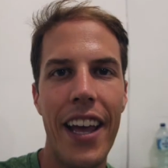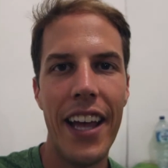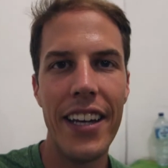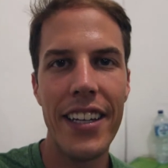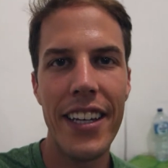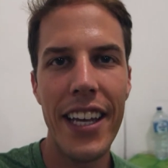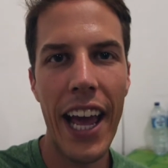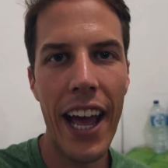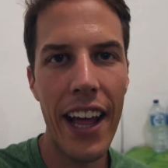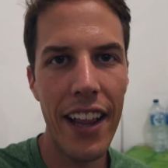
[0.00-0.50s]

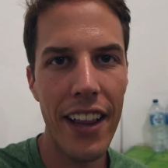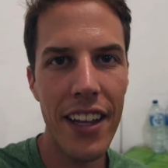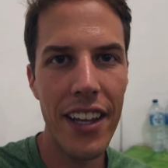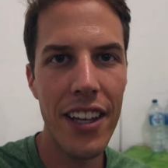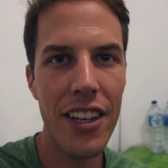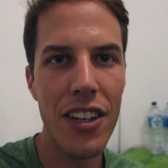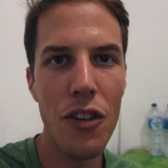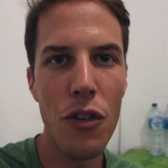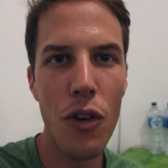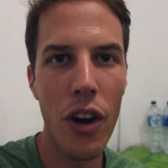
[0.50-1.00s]
And
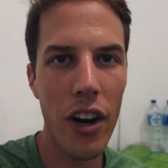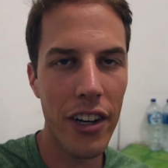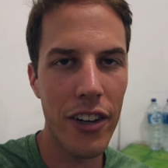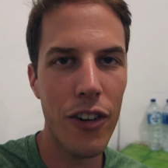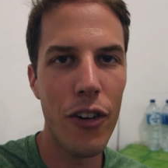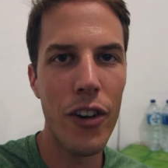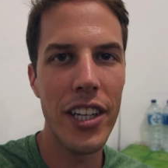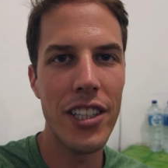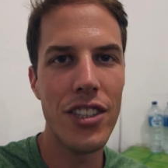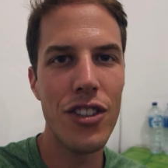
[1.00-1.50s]
Callie, you are
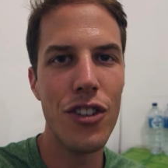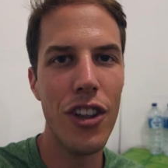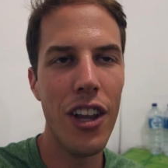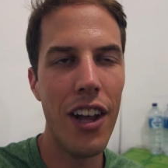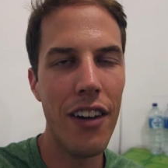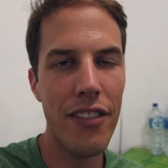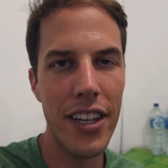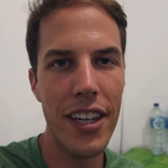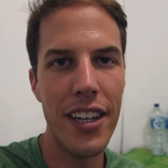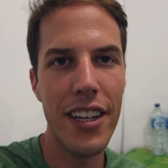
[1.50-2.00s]
going to
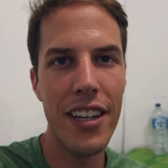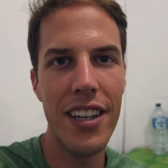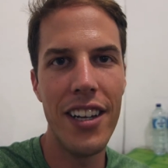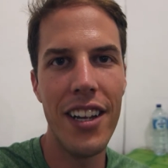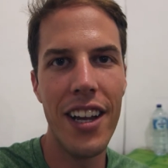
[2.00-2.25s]
love it.